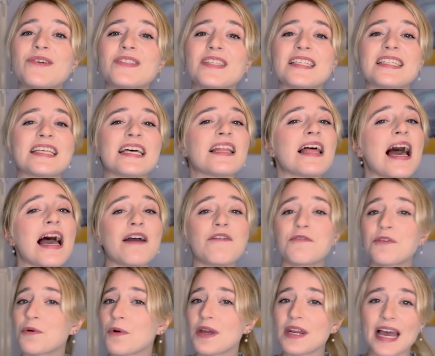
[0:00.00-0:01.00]
until
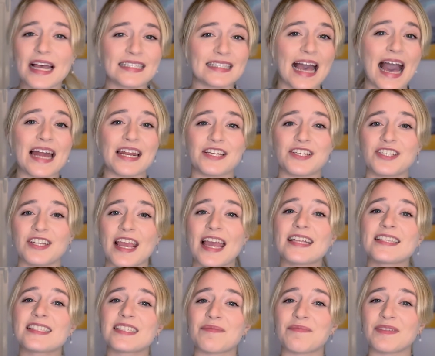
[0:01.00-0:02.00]
everyone has had a
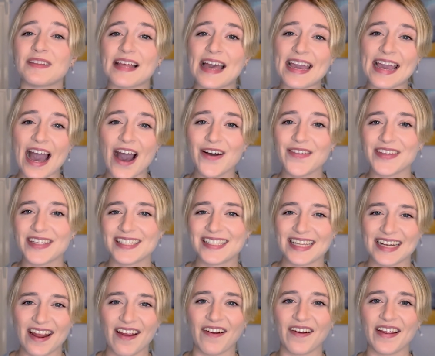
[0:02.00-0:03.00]
chance to play out the
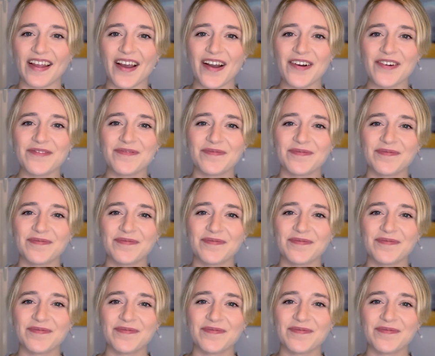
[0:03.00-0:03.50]
scenario.